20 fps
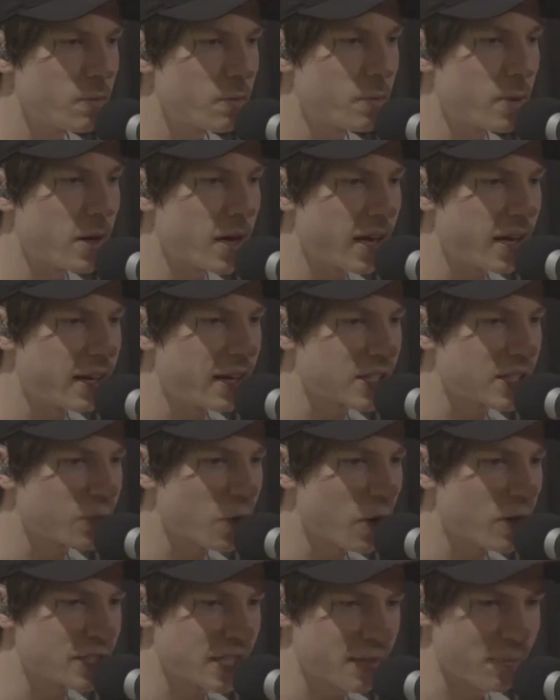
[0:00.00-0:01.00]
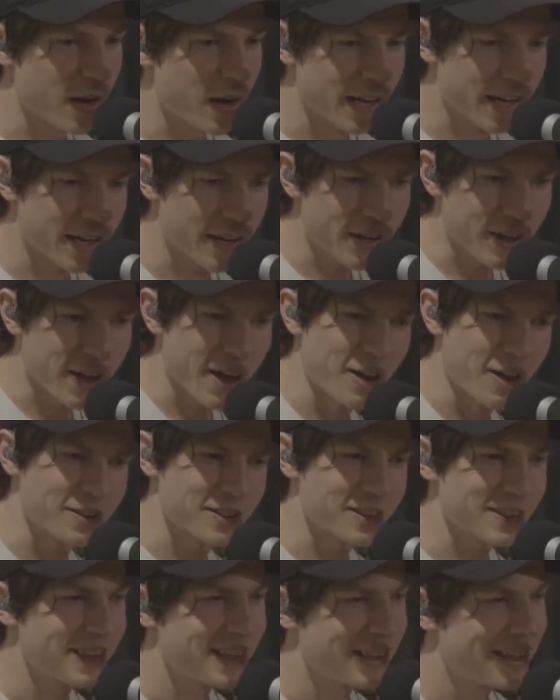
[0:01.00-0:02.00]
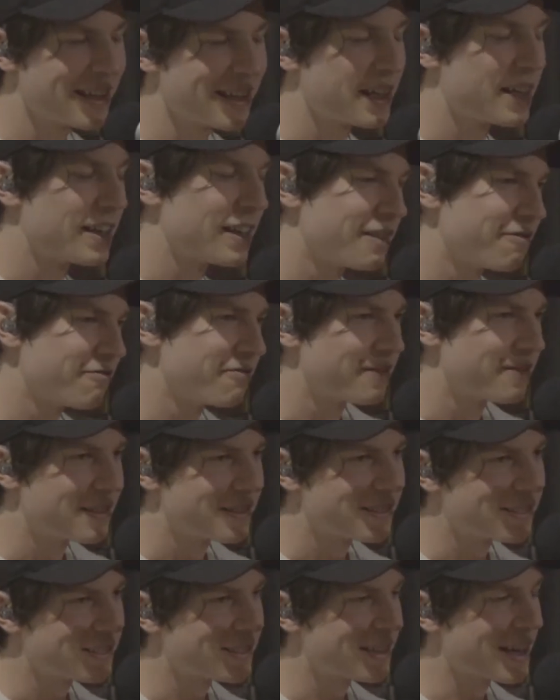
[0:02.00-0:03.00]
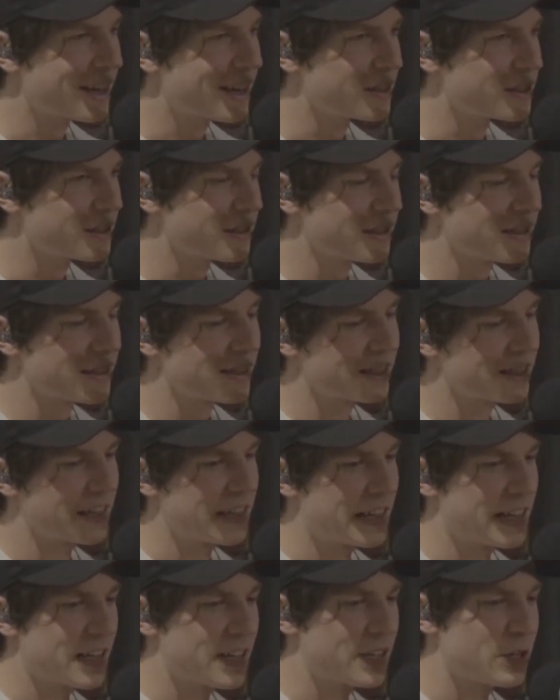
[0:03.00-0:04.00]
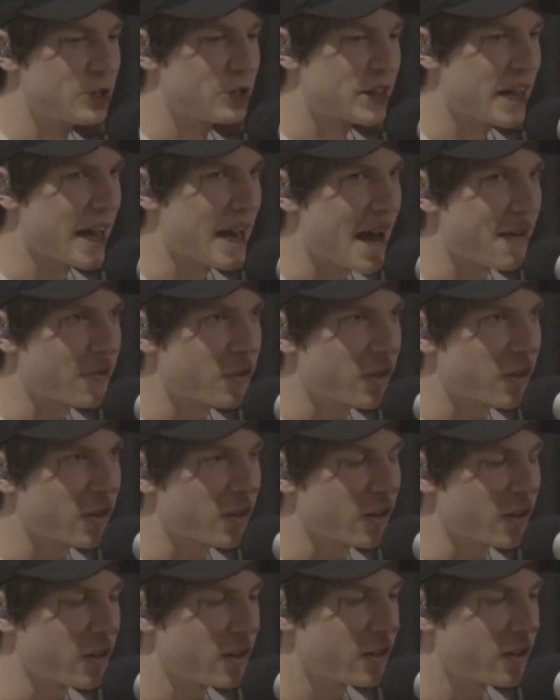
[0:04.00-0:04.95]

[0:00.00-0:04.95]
But as far as like my gear goes, you just kind of have to,